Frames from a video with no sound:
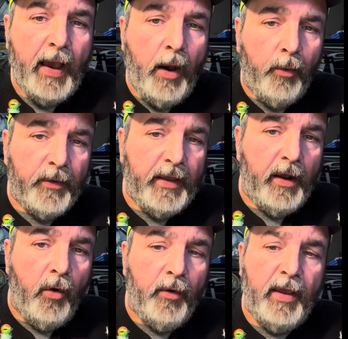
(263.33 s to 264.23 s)
I will get
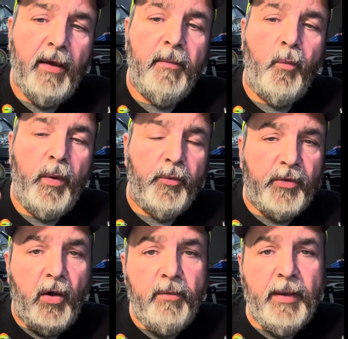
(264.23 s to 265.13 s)
a hold of him, and we will
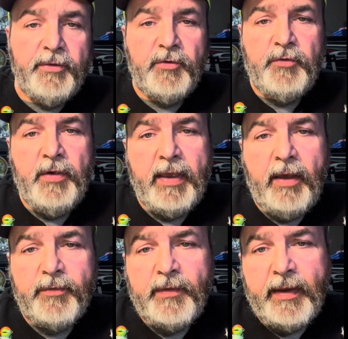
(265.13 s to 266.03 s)
talk about this jig,
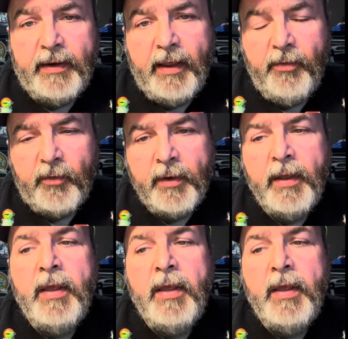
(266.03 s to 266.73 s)
how it's staying together.